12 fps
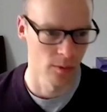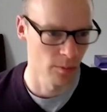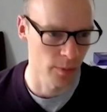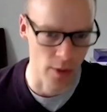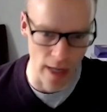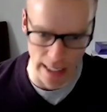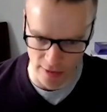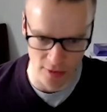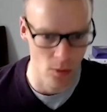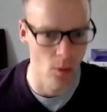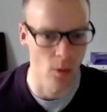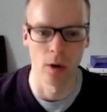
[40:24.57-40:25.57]
price
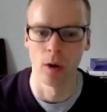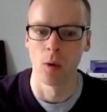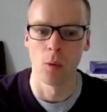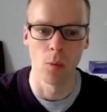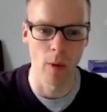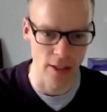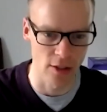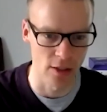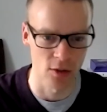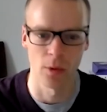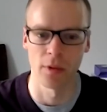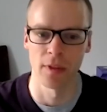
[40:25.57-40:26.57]
or
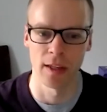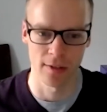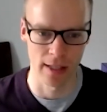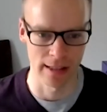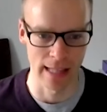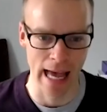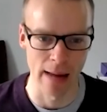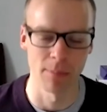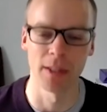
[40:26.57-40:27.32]
wages or things like that,